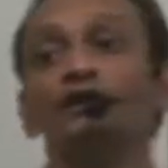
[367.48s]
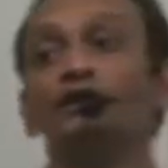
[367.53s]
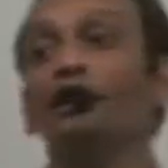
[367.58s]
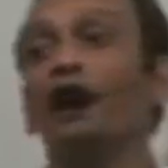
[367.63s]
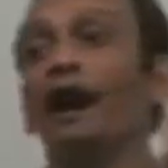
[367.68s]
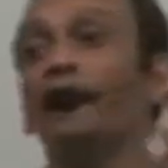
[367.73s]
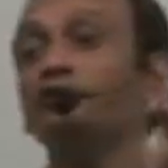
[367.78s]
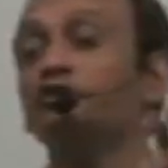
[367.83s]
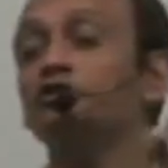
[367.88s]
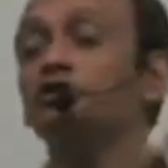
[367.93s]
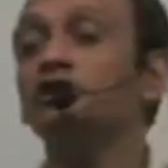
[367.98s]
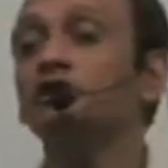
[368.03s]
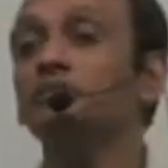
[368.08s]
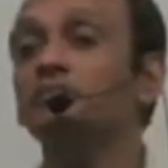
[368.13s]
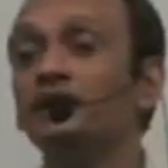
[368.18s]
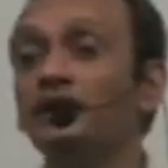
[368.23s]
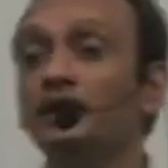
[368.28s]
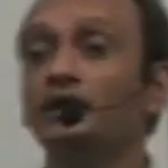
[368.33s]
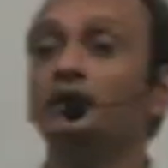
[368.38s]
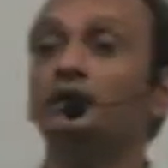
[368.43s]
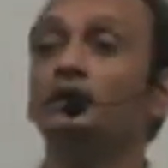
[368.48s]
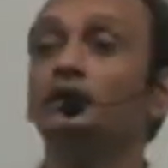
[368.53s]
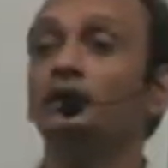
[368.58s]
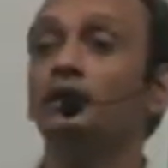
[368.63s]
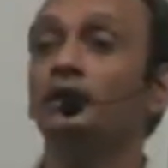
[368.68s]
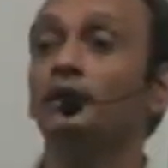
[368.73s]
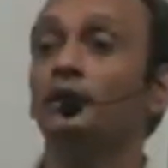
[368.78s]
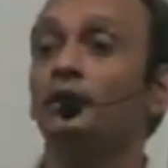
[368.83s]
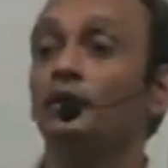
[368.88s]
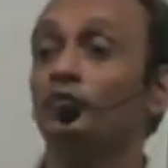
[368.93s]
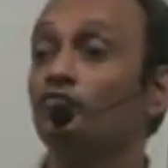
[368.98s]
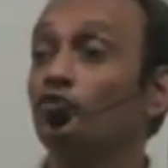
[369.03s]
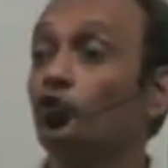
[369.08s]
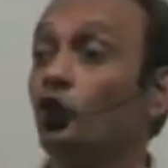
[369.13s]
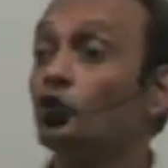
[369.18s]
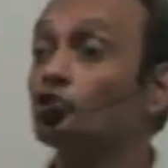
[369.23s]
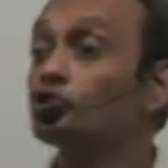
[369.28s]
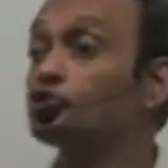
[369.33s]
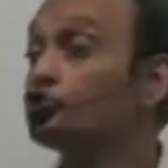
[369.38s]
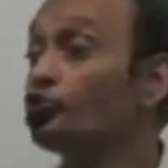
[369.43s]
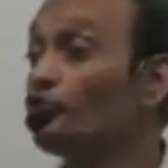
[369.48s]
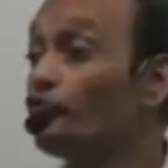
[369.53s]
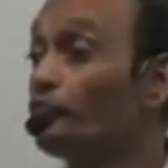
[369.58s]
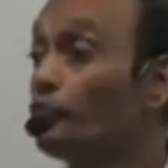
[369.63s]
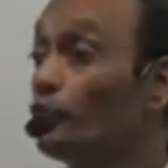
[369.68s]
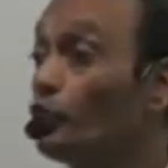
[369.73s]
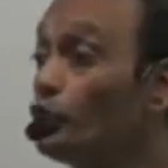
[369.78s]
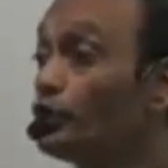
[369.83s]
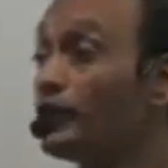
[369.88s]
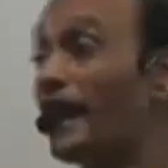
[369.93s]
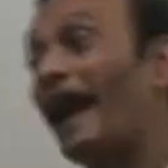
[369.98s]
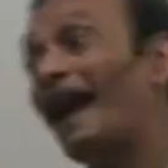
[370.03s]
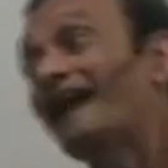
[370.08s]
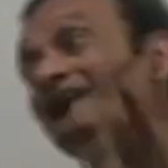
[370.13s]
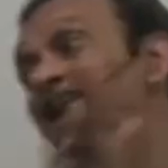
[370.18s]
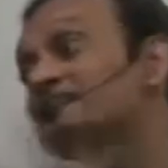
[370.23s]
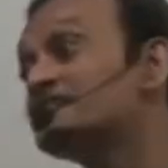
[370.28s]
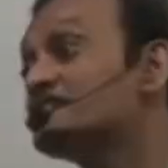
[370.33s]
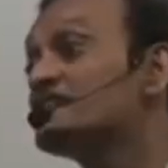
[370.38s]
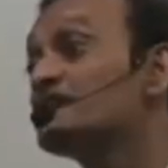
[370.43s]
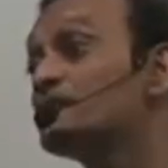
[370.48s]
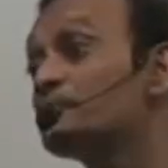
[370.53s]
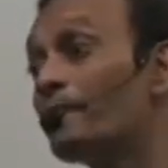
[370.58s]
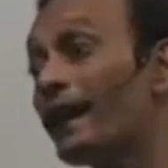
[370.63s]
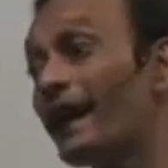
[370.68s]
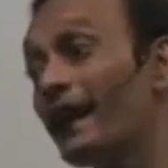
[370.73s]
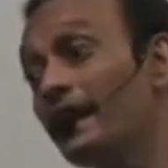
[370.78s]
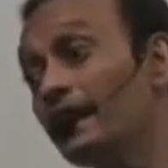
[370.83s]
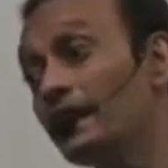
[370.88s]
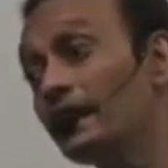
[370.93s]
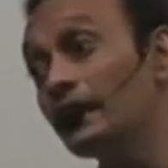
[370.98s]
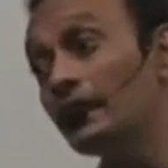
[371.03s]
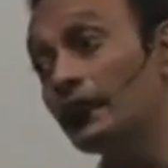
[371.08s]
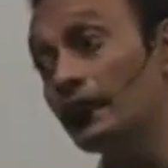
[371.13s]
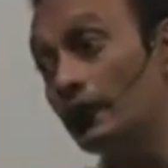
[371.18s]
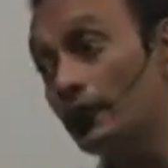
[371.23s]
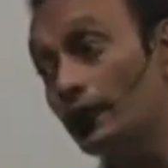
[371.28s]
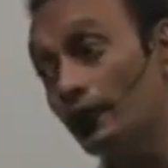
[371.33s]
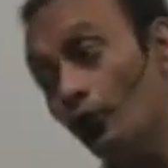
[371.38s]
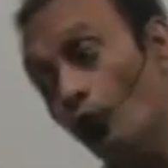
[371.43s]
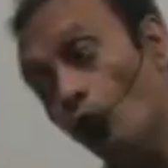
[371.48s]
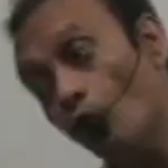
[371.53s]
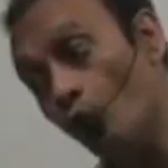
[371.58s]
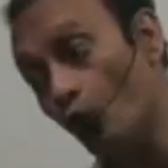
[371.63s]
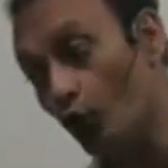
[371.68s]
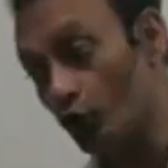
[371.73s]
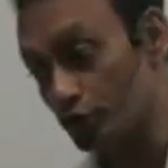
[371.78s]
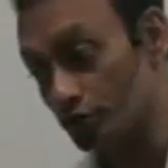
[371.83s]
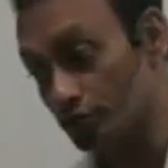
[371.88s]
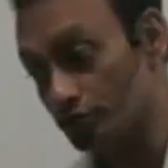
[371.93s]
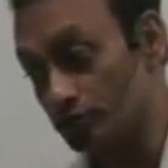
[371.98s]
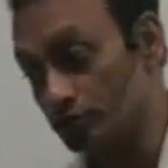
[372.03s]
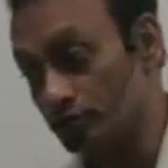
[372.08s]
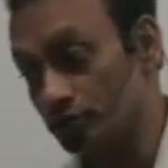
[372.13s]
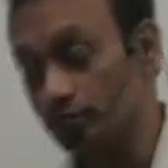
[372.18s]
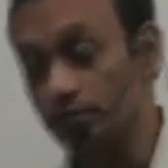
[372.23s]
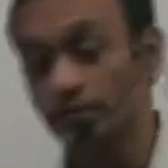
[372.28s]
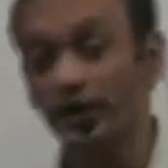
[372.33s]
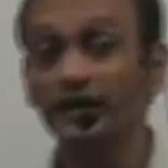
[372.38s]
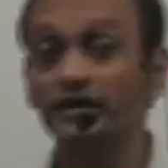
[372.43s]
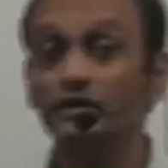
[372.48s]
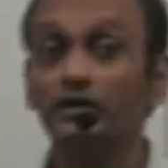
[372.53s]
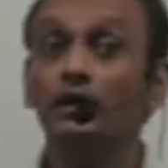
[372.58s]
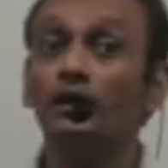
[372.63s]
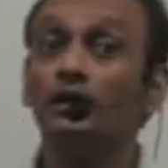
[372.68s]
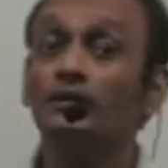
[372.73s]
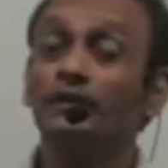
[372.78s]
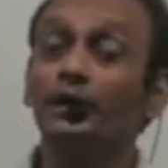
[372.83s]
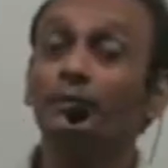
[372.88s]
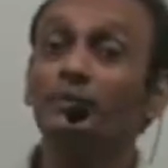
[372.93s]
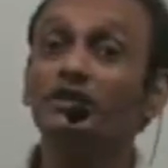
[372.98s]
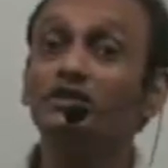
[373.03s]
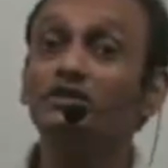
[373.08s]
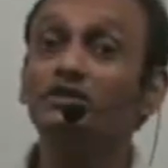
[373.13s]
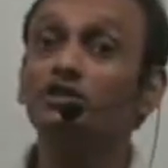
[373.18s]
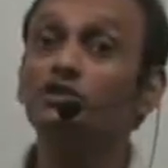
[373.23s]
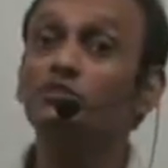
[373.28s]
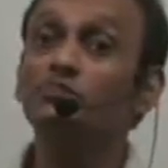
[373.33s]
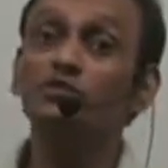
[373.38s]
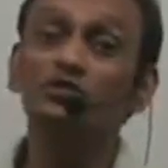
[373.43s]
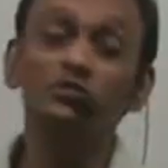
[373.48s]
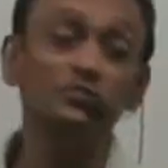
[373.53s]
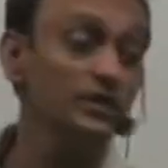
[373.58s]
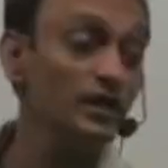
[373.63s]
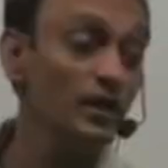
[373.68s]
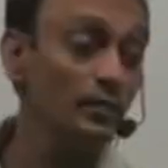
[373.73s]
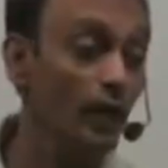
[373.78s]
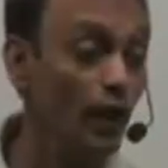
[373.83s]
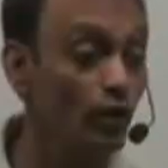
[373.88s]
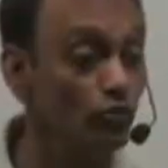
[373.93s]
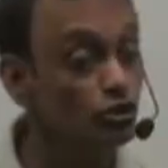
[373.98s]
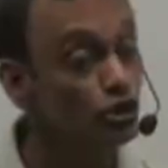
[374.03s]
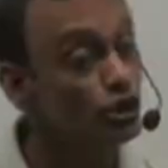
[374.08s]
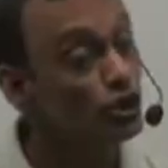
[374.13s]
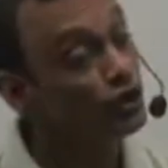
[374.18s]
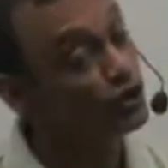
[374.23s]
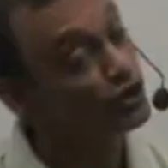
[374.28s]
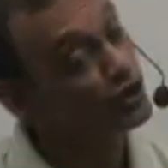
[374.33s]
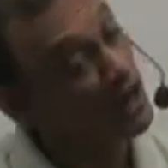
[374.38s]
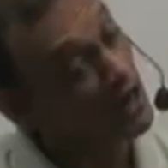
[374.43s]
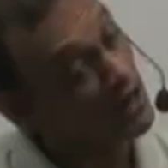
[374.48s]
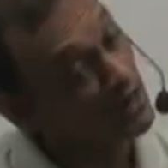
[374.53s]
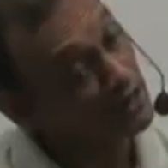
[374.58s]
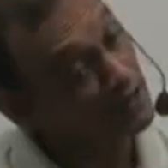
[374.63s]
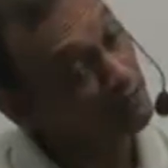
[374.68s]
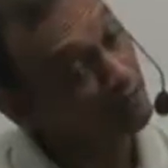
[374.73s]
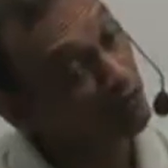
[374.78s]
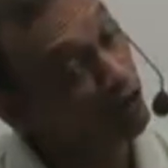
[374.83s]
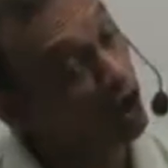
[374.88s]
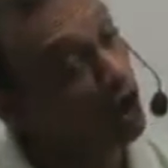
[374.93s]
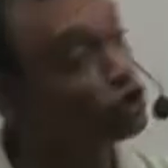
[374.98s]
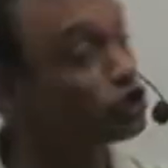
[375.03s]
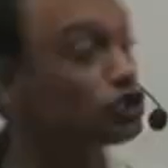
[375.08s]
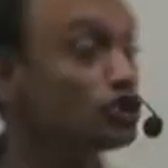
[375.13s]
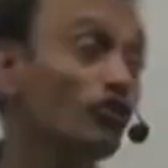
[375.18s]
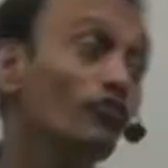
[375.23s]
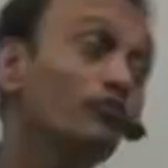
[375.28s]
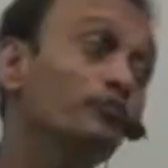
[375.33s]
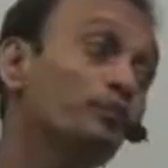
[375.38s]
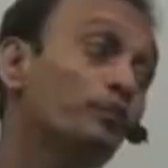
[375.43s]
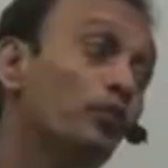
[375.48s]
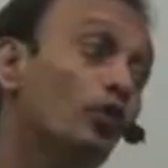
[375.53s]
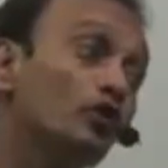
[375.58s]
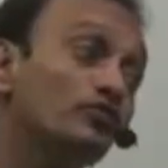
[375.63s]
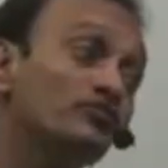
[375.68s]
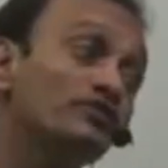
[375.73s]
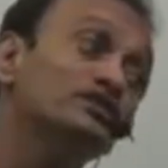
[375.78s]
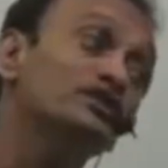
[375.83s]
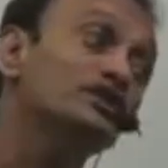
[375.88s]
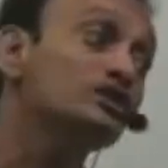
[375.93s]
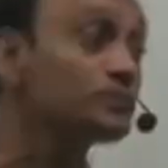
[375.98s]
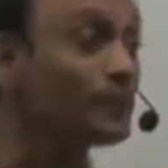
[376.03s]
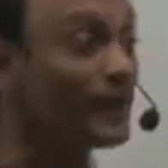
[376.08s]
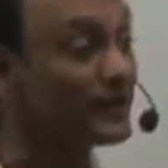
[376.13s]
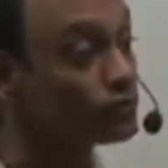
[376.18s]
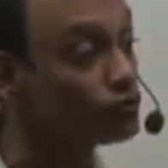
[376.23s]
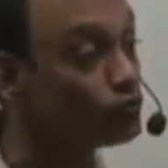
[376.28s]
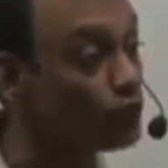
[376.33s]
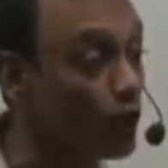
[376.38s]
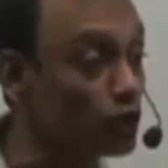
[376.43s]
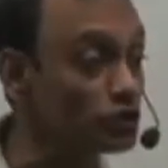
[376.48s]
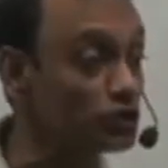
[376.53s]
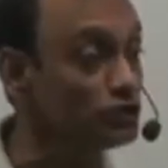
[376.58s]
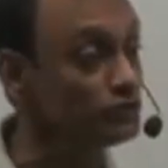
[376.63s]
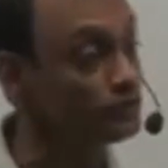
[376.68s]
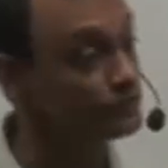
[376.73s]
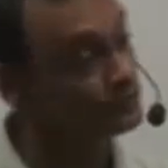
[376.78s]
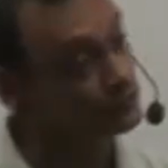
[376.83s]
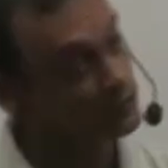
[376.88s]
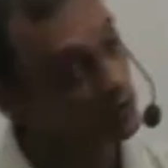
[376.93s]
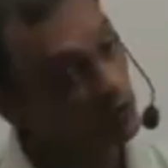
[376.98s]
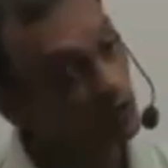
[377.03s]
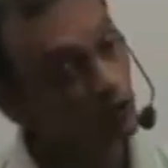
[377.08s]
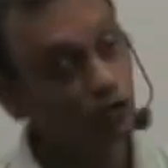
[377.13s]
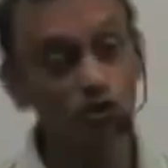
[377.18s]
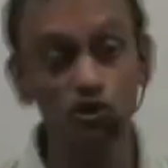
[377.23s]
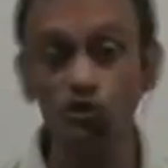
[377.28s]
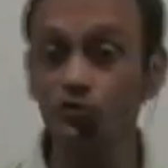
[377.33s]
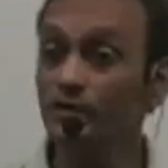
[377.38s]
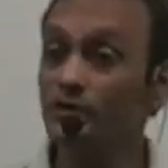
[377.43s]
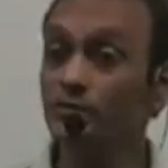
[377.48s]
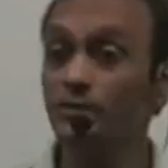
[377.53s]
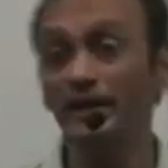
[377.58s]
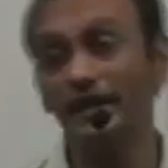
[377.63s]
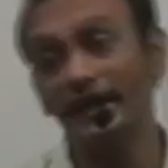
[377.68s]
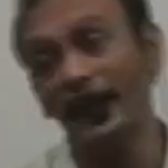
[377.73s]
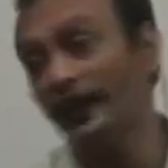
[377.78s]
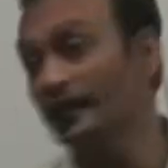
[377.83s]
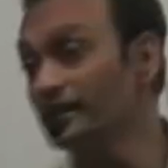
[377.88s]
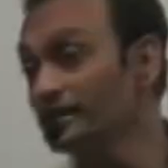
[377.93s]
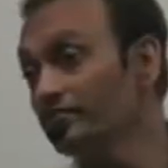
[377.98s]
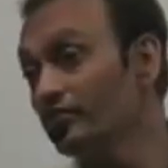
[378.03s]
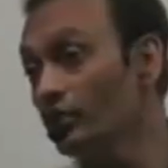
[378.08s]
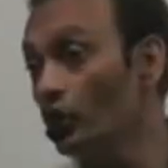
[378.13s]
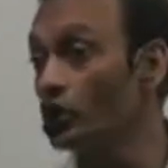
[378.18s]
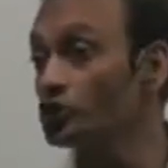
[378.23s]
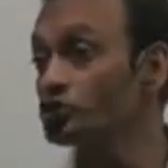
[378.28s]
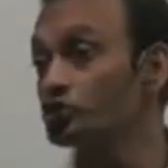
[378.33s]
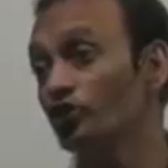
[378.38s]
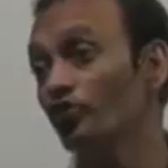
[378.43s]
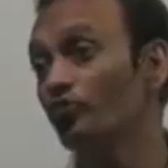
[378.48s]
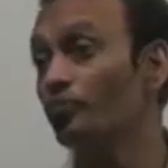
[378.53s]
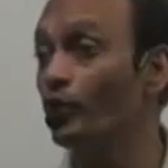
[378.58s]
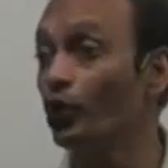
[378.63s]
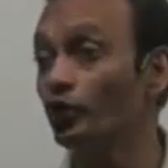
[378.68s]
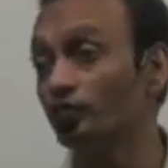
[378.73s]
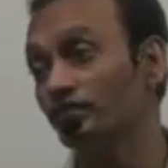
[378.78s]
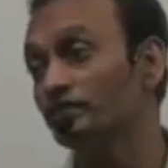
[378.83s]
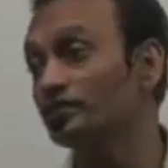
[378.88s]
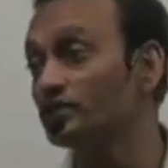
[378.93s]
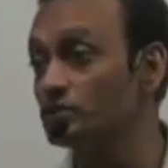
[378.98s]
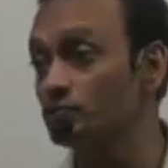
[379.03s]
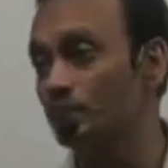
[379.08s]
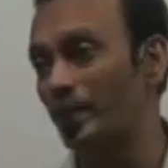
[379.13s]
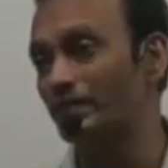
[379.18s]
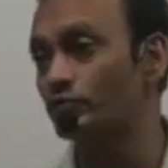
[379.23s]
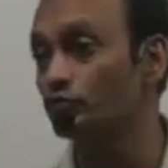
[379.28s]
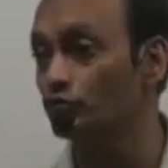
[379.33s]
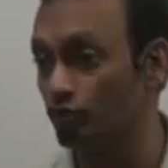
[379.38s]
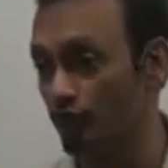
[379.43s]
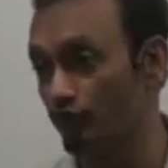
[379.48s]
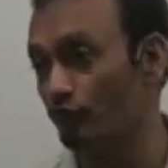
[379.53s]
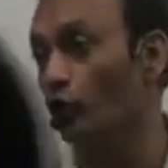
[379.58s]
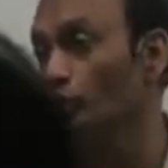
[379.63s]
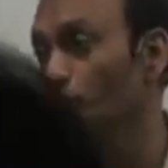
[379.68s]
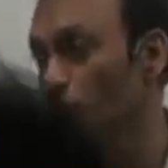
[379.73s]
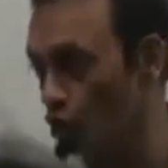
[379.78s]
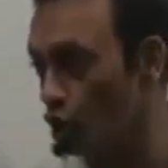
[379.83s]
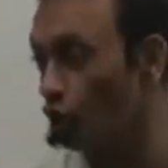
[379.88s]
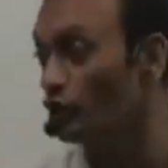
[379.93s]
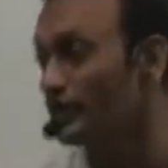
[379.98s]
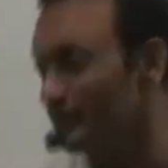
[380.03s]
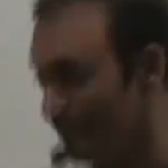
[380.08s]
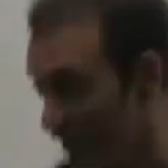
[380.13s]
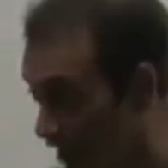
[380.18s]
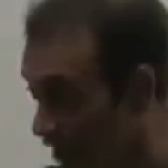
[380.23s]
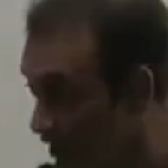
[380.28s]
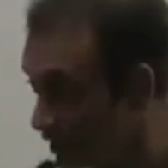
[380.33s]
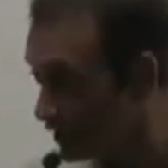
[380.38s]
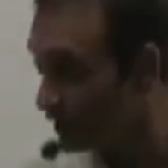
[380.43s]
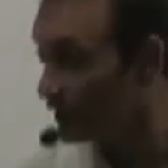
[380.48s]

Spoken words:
they actually mean velocity of boat as seen by water, right? That means this must be about relative velocity of boat with respect to water. This must be relative velocity of boat with respect to the water or river,